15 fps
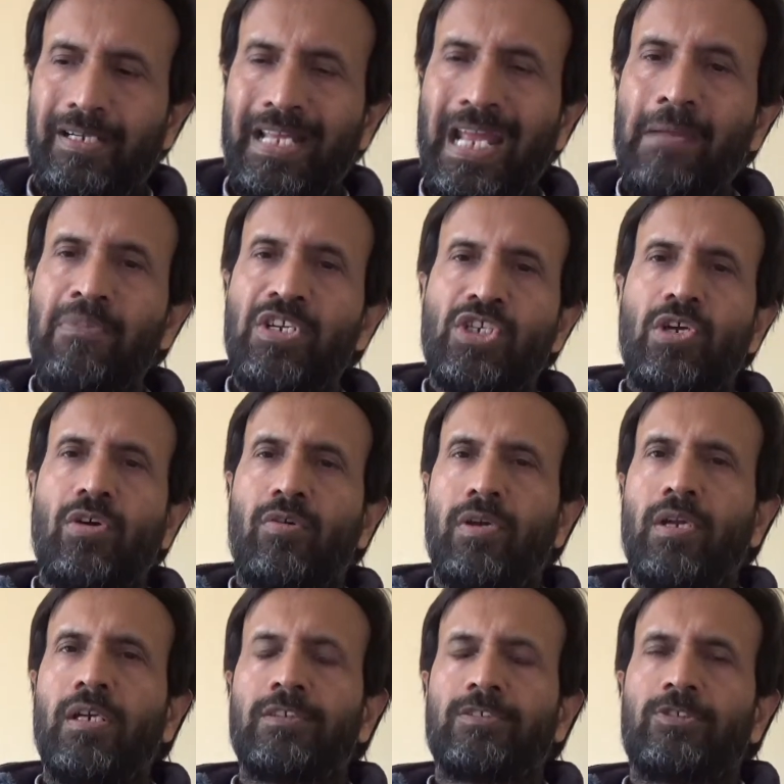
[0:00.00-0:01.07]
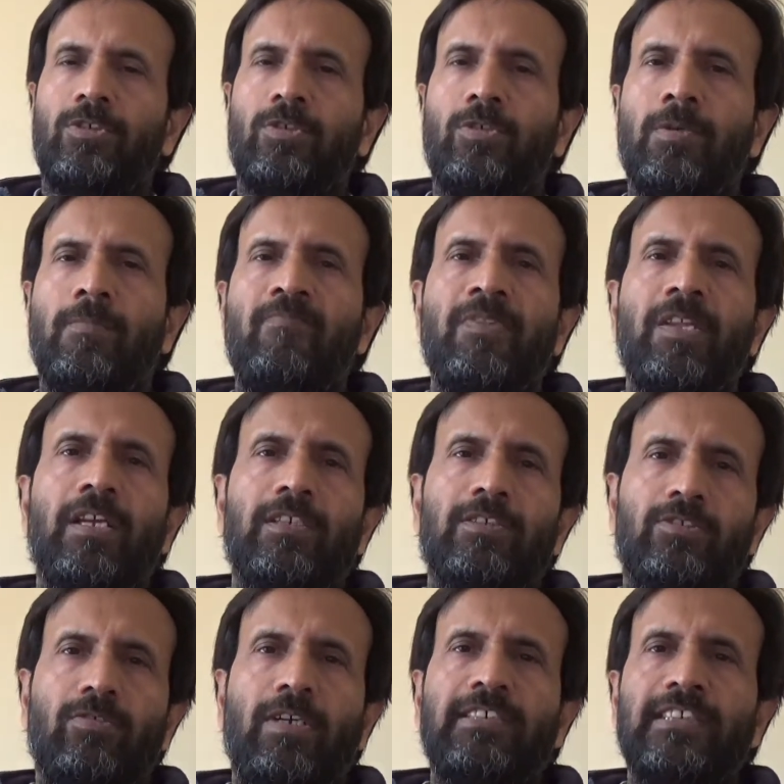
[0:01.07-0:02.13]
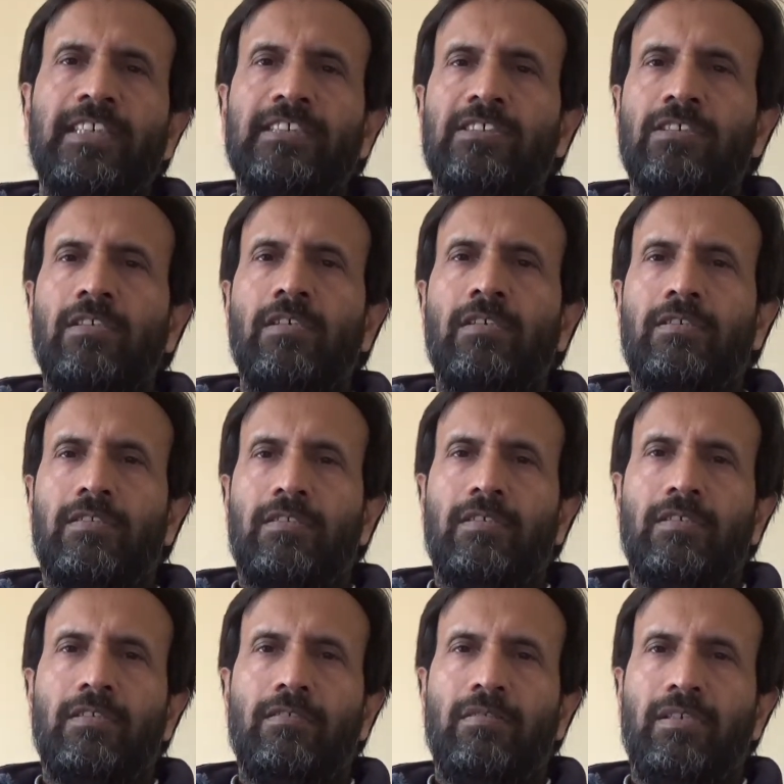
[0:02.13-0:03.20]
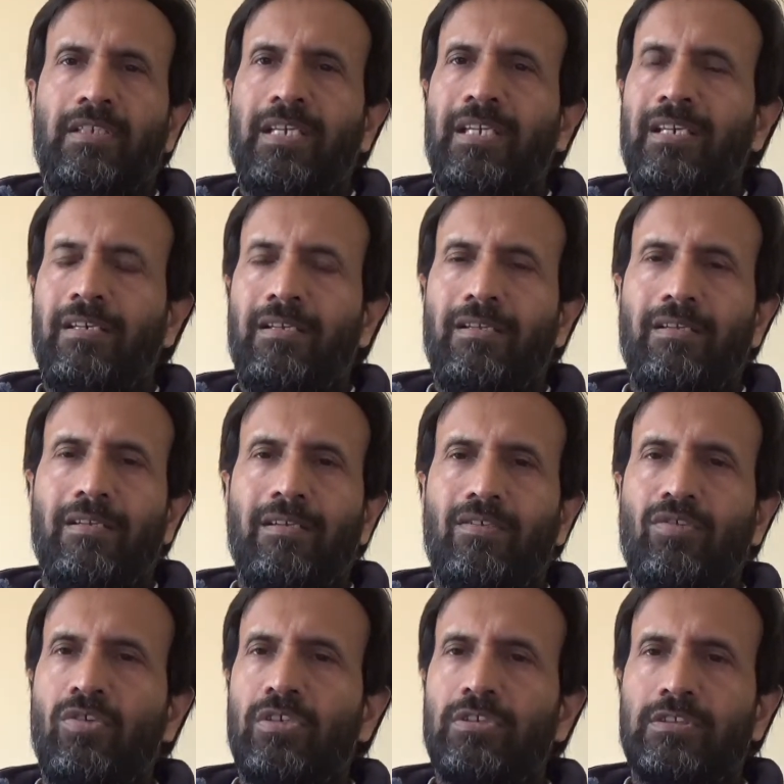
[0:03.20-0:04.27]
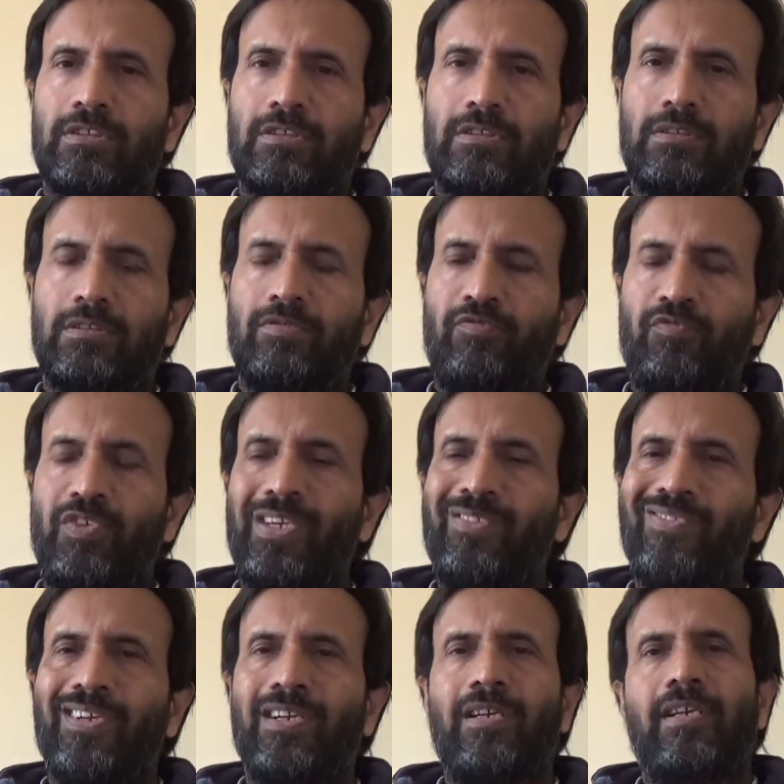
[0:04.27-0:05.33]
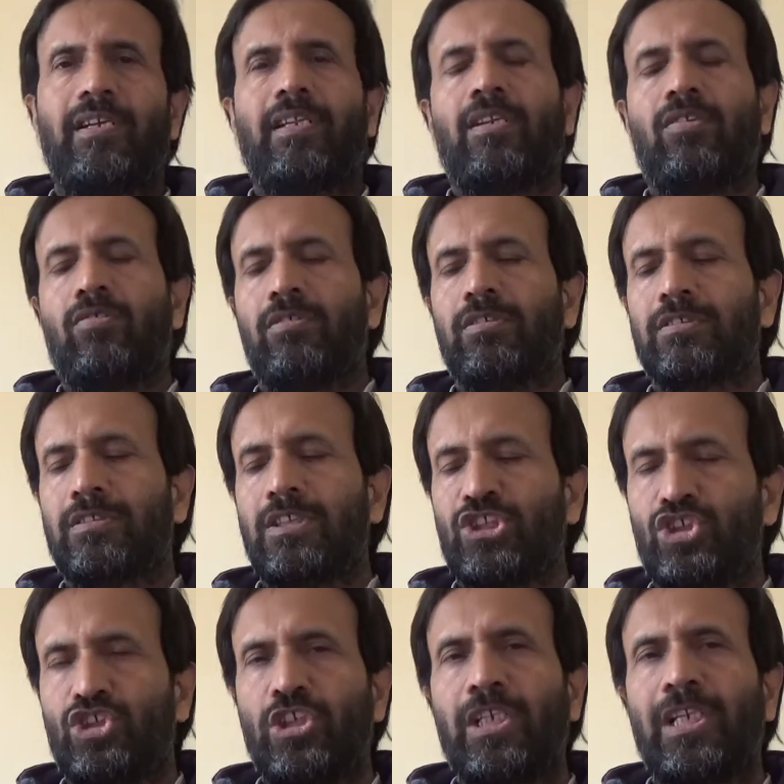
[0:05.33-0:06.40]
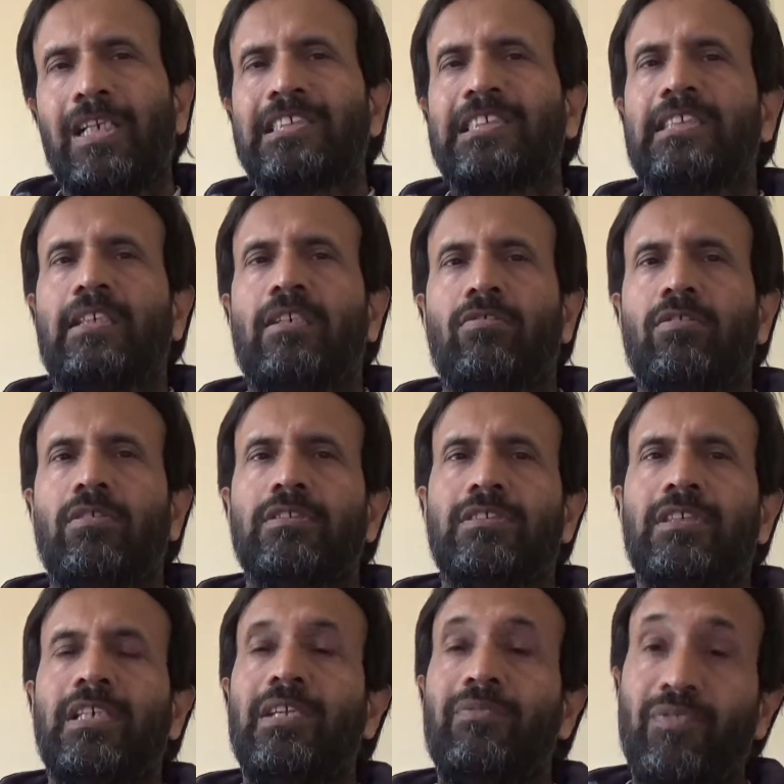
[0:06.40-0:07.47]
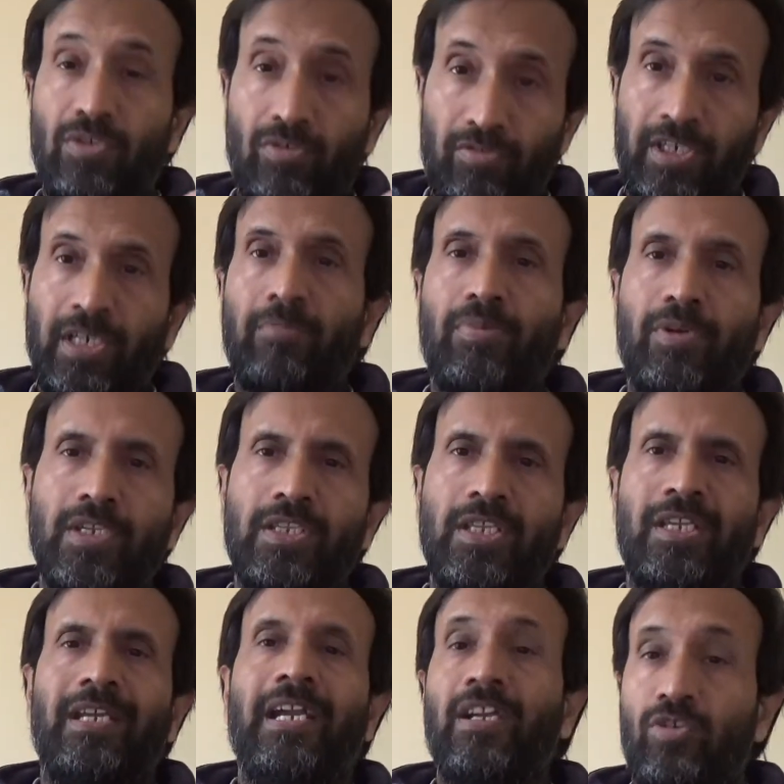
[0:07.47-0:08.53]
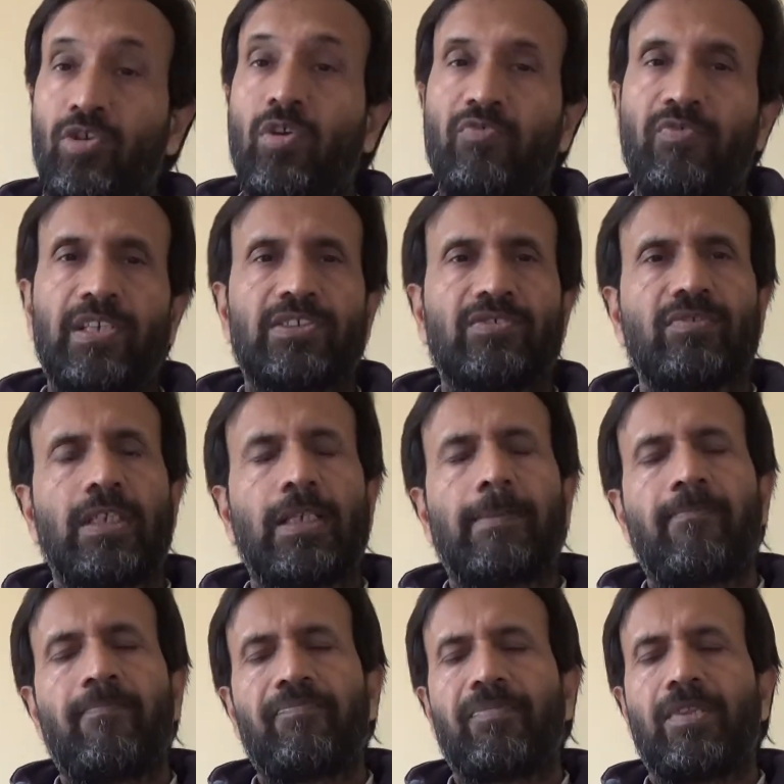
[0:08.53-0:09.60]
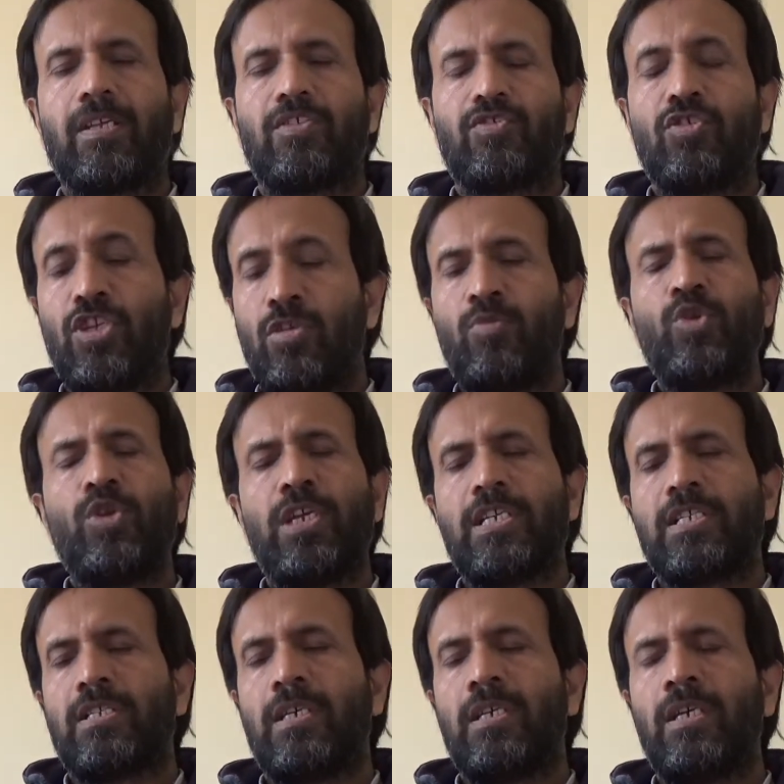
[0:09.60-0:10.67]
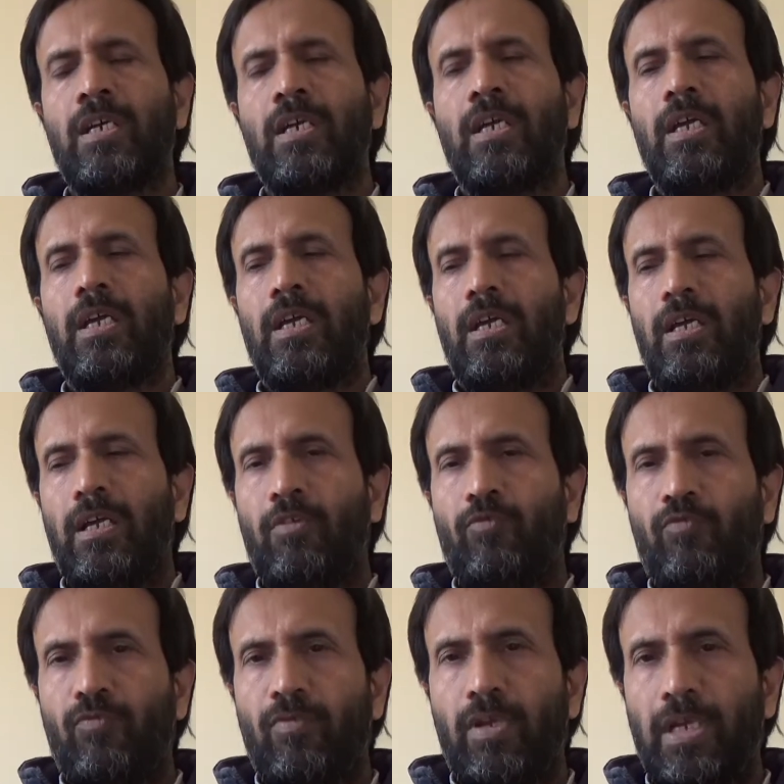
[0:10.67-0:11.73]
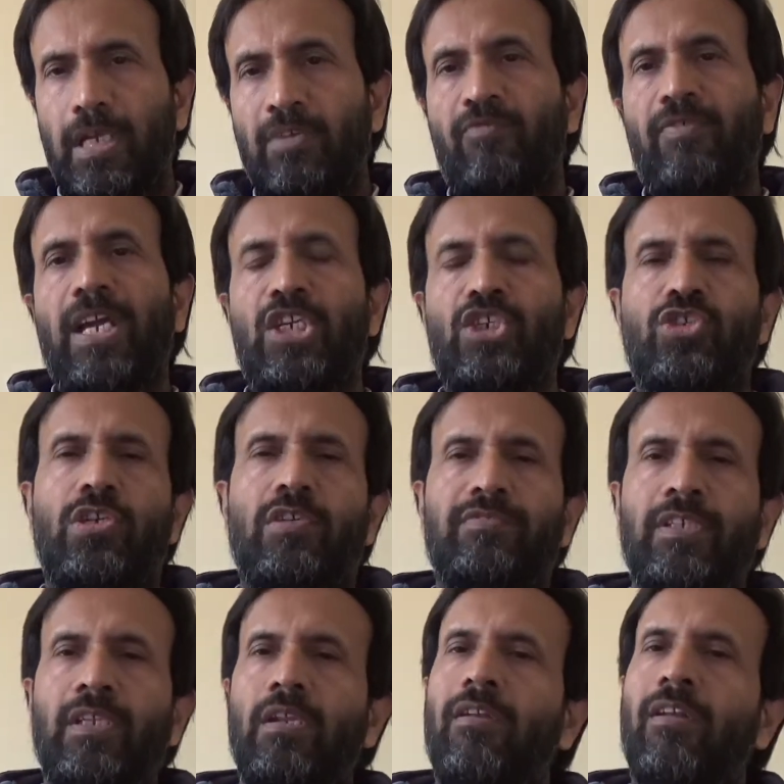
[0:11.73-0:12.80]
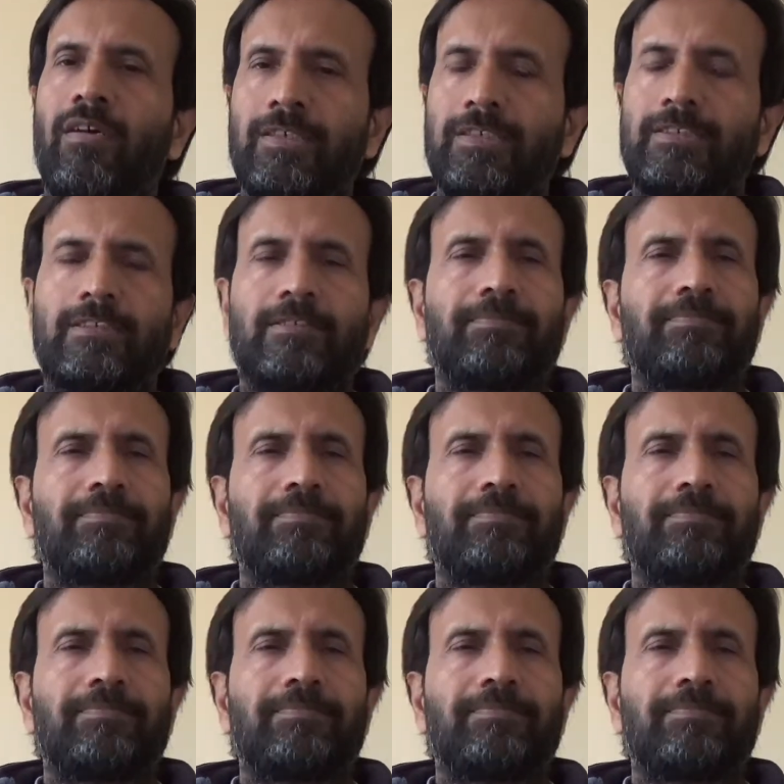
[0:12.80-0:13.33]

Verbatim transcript: damage our lungs you know so as a result it can cause fever it can cause the chills it can cause the difficulty in breathing and cough as well so pneumonia is the infection of the lungs